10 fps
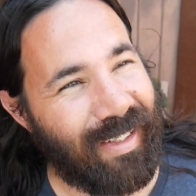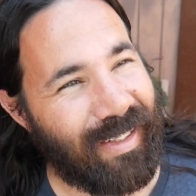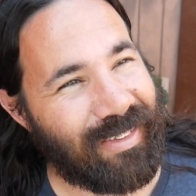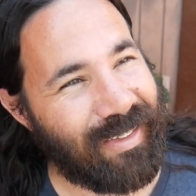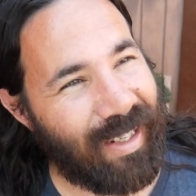
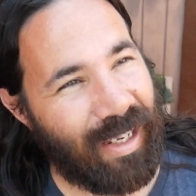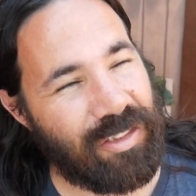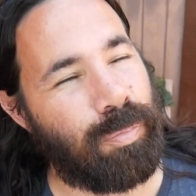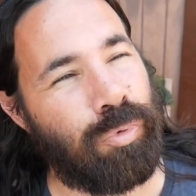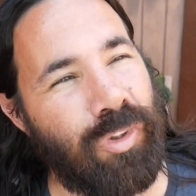It's a nice
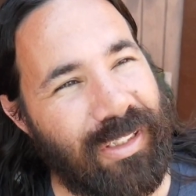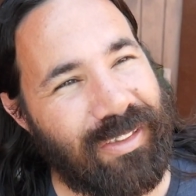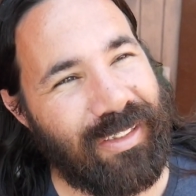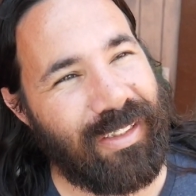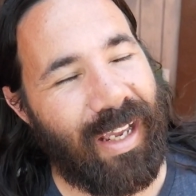
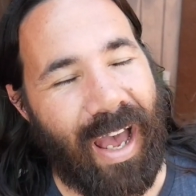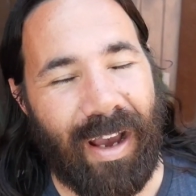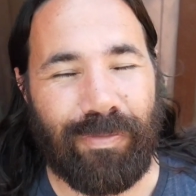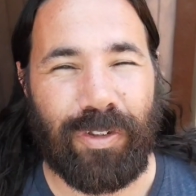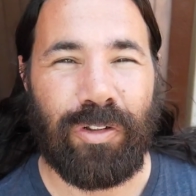breezy
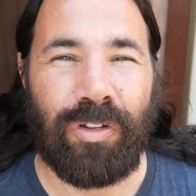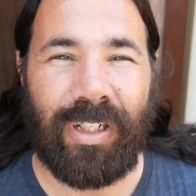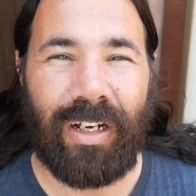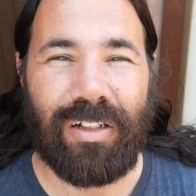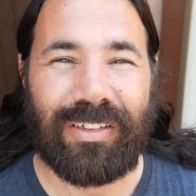afternoon
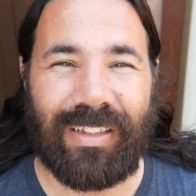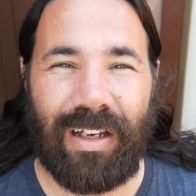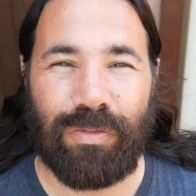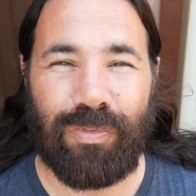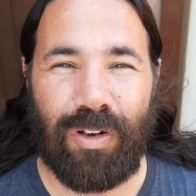here in
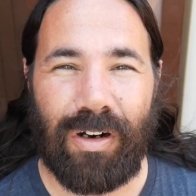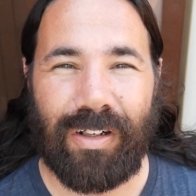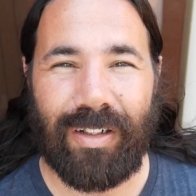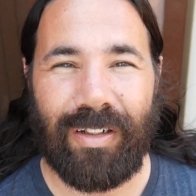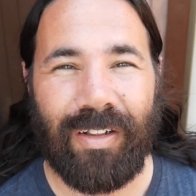South
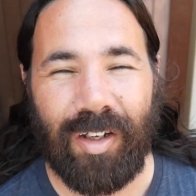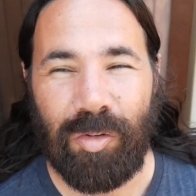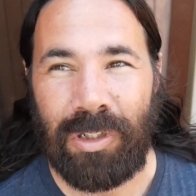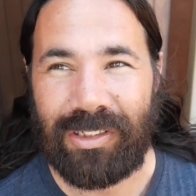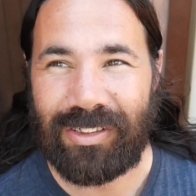Florida,
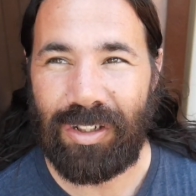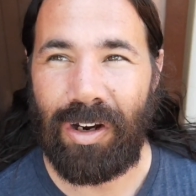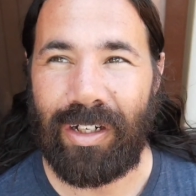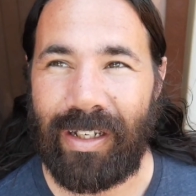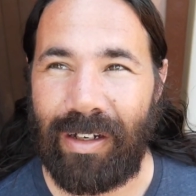but it's
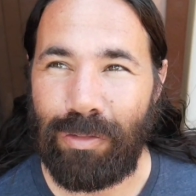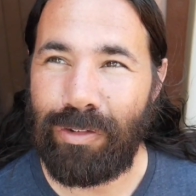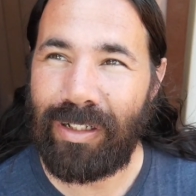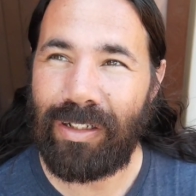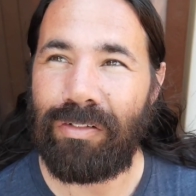starting to get
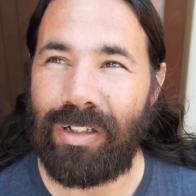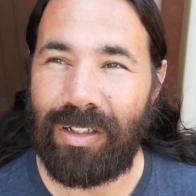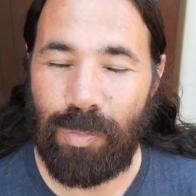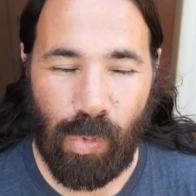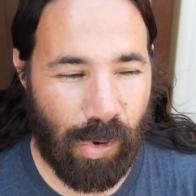really,
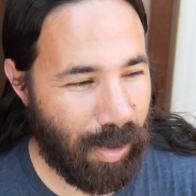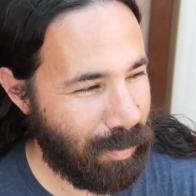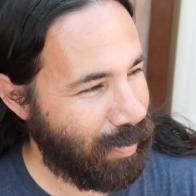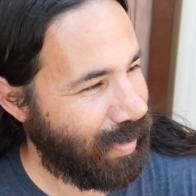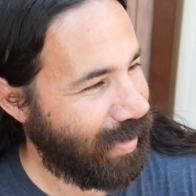really
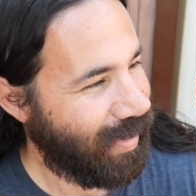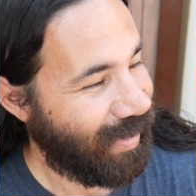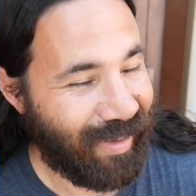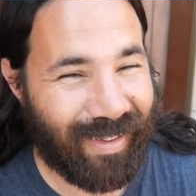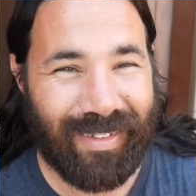warm.
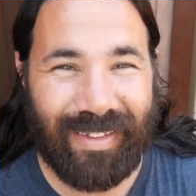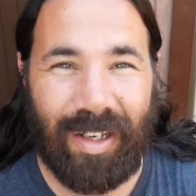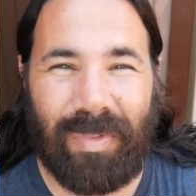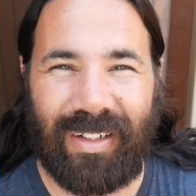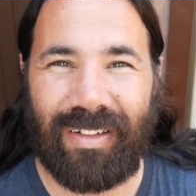Luckily,
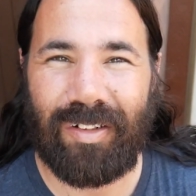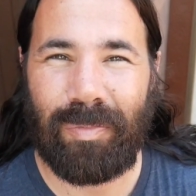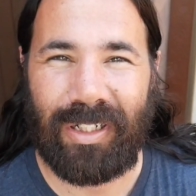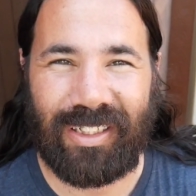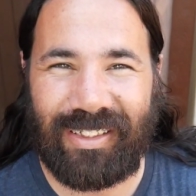I'm in a little
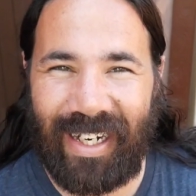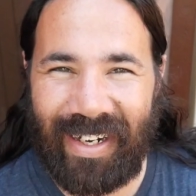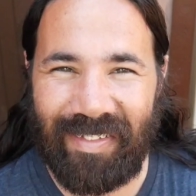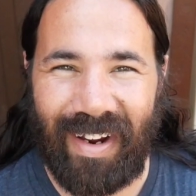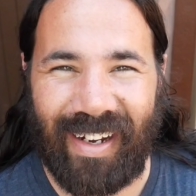bit of
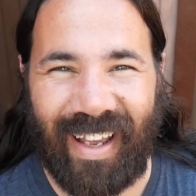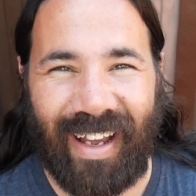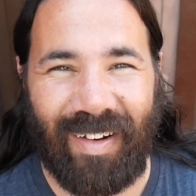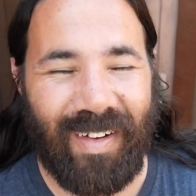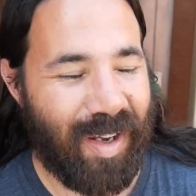shade right
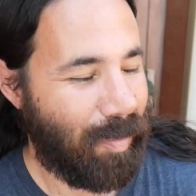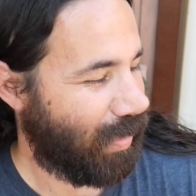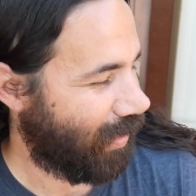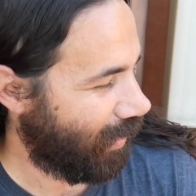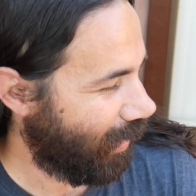now,
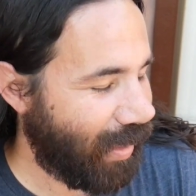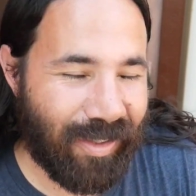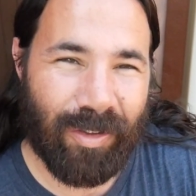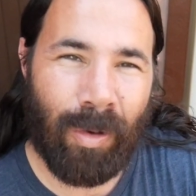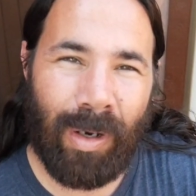but uh,
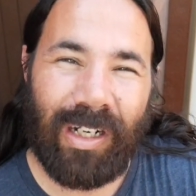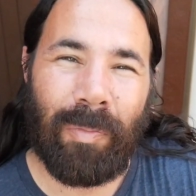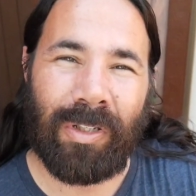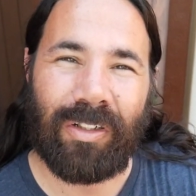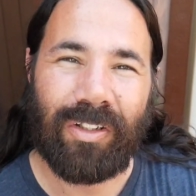you know what?
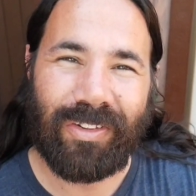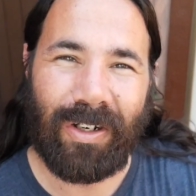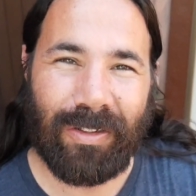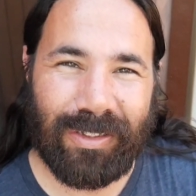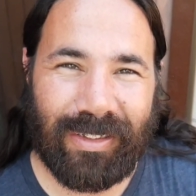I'm a little
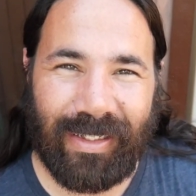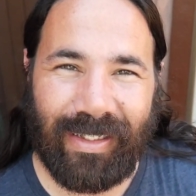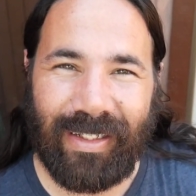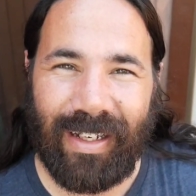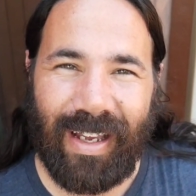thirsty.